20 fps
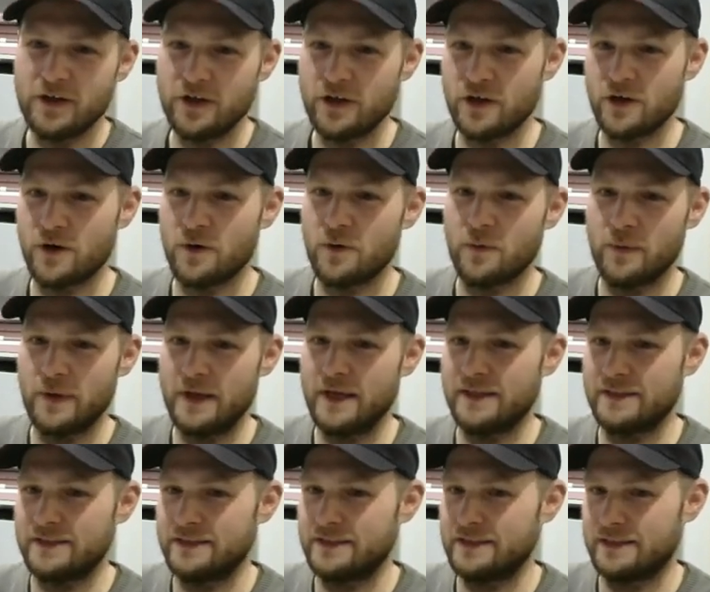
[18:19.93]

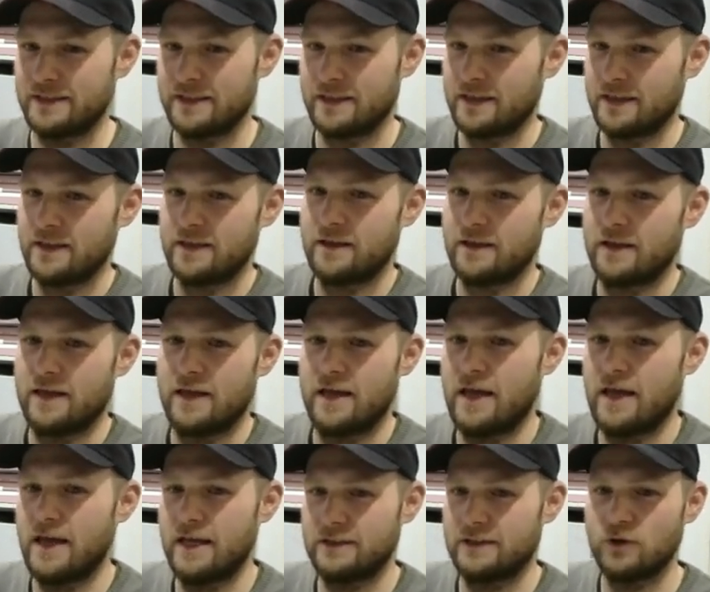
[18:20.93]
It's
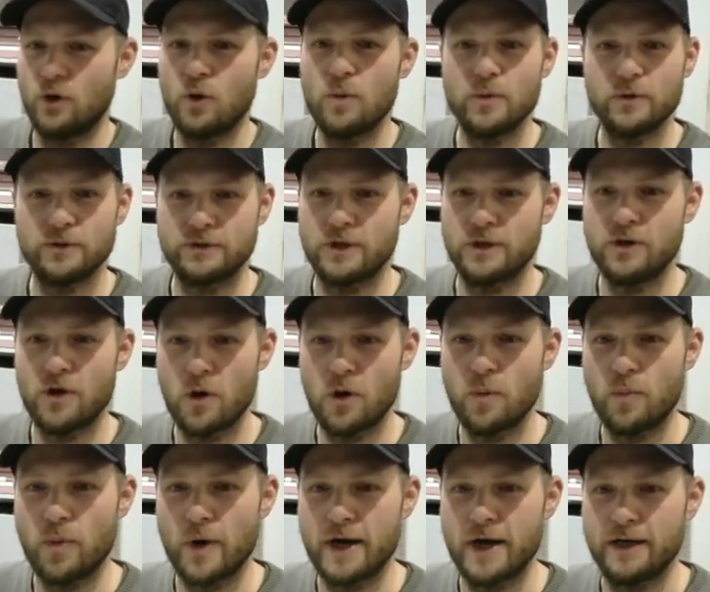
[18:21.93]
almost a
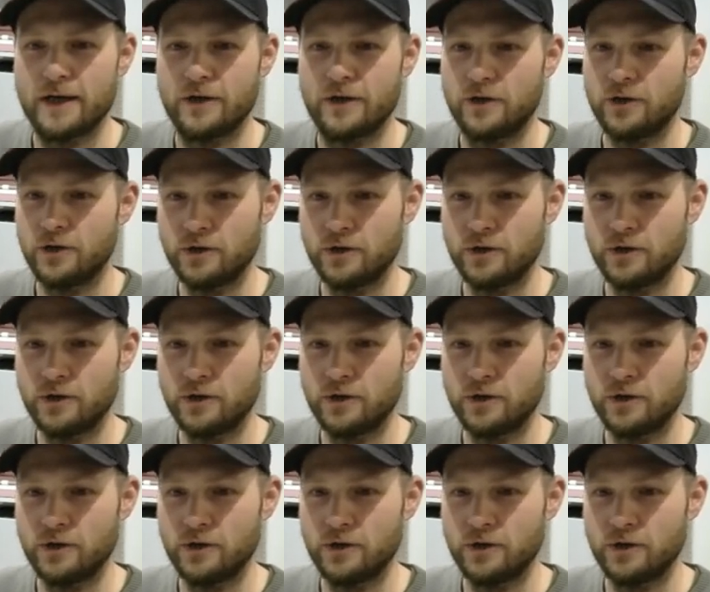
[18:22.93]
no-brainer.